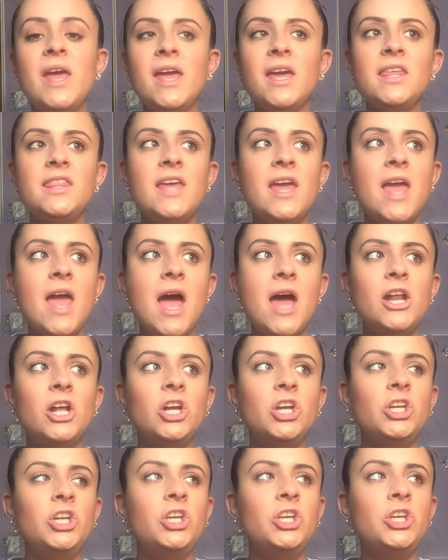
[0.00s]
pink, they had
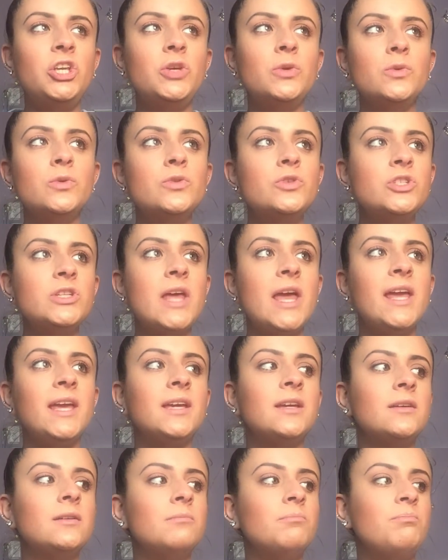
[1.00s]
a huge,
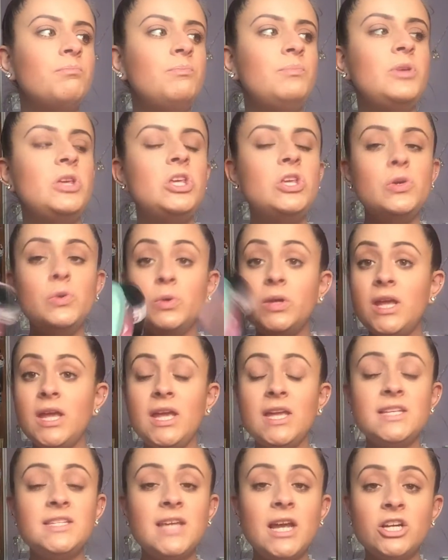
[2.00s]
like,
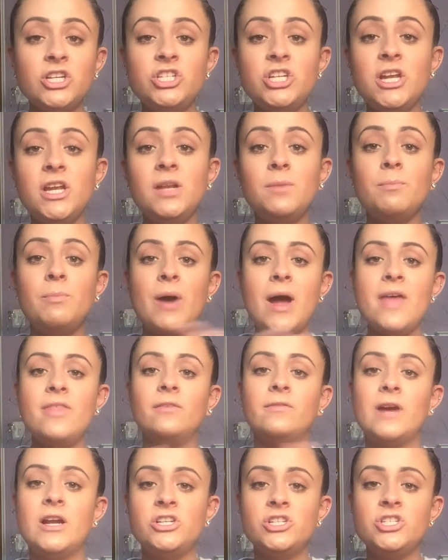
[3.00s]
beauty section by
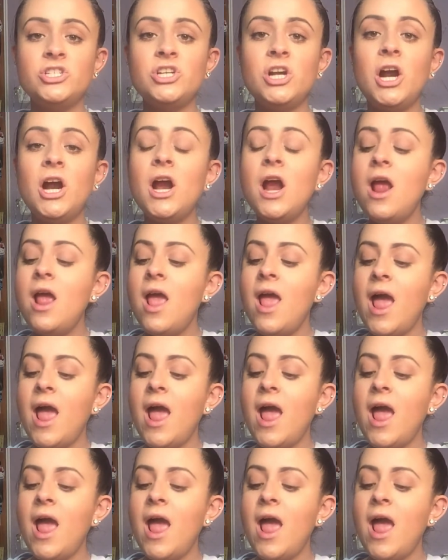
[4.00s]
the register.